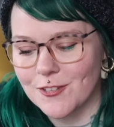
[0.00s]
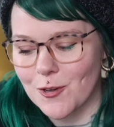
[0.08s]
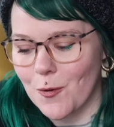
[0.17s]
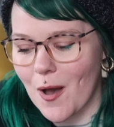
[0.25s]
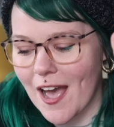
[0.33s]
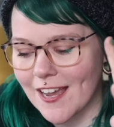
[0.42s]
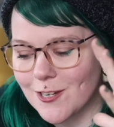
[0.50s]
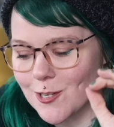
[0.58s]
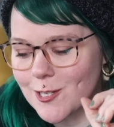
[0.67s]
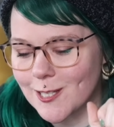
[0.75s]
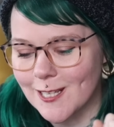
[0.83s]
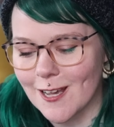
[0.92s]
So I
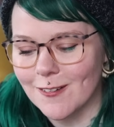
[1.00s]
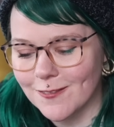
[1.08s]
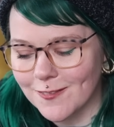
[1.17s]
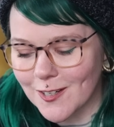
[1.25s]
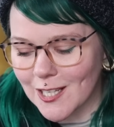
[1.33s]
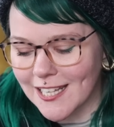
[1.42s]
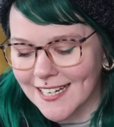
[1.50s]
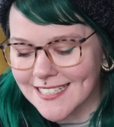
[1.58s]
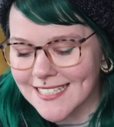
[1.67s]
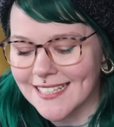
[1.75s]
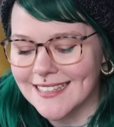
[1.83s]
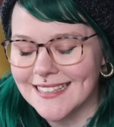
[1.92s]
just love
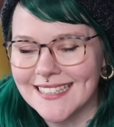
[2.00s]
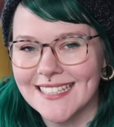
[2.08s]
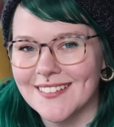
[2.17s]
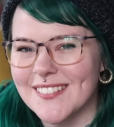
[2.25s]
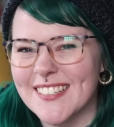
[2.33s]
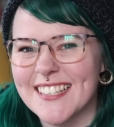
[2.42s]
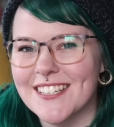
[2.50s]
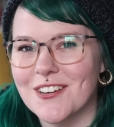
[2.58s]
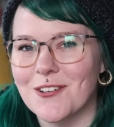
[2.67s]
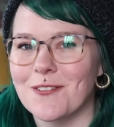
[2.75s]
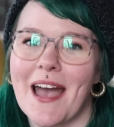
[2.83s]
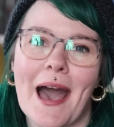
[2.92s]
collecting little
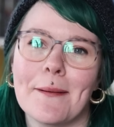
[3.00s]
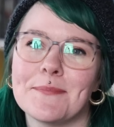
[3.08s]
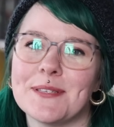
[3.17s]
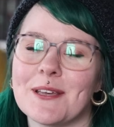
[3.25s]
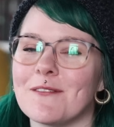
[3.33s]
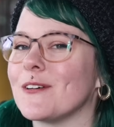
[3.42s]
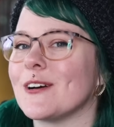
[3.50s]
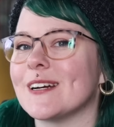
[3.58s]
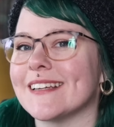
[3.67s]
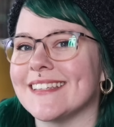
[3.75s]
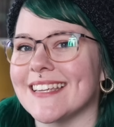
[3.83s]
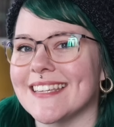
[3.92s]
scraps of her
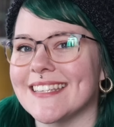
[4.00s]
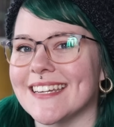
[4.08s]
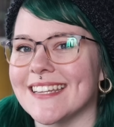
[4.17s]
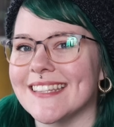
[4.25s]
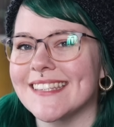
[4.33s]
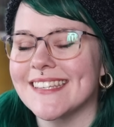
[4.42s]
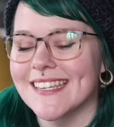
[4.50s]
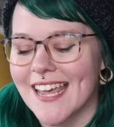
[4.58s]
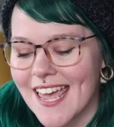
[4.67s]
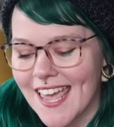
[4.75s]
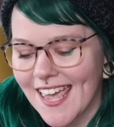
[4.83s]
existence